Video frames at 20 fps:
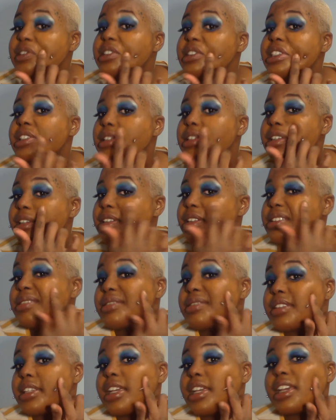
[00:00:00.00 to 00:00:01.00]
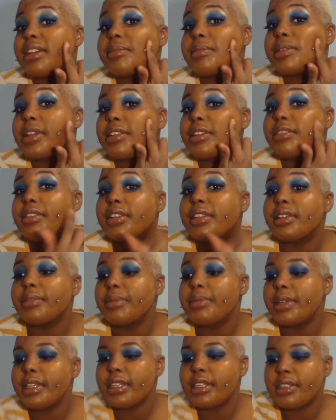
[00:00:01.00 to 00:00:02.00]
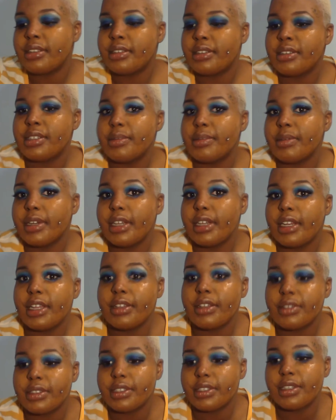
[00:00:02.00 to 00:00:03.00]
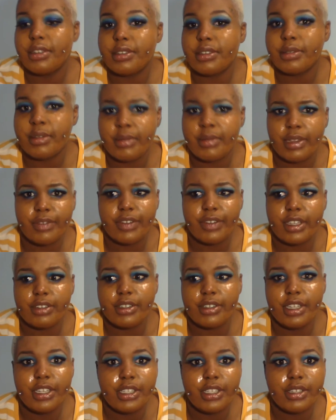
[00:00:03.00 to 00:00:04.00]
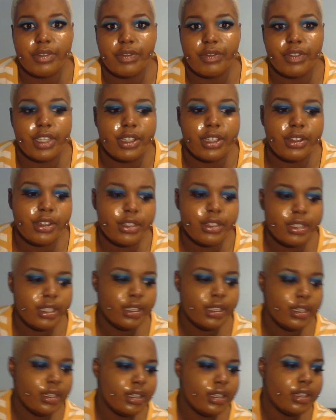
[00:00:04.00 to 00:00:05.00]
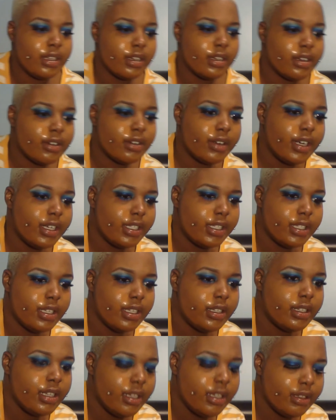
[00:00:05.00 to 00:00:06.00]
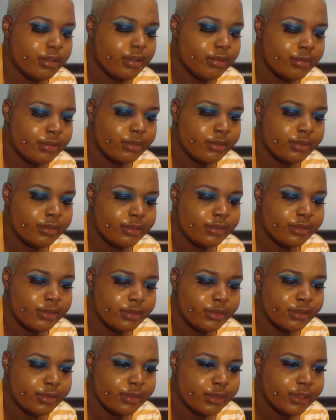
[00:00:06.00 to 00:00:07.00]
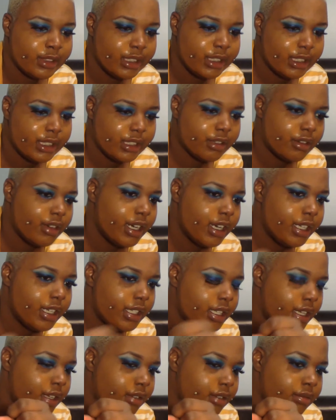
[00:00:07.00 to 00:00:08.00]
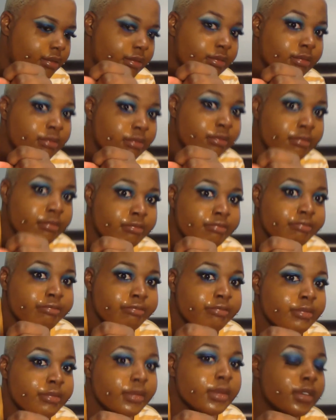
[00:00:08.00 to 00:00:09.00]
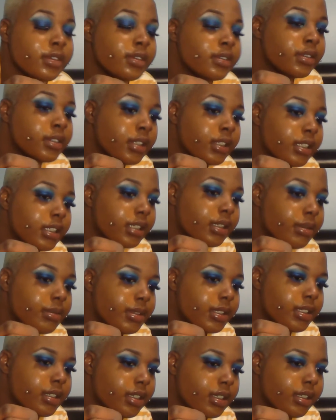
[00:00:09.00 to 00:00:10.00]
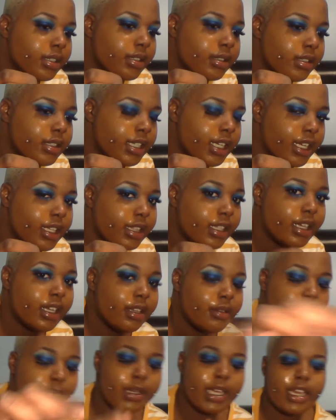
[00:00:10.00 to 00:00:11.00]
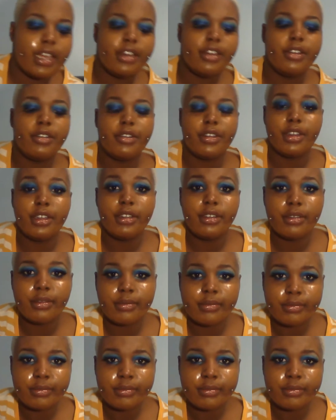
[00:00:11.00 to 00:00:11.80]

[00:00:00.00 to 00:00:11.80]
Just going to dab that on a bit. Spread it out. Excuse me, my foundation fell. crazily. It's crazy. I'm just going to take that and pat it on.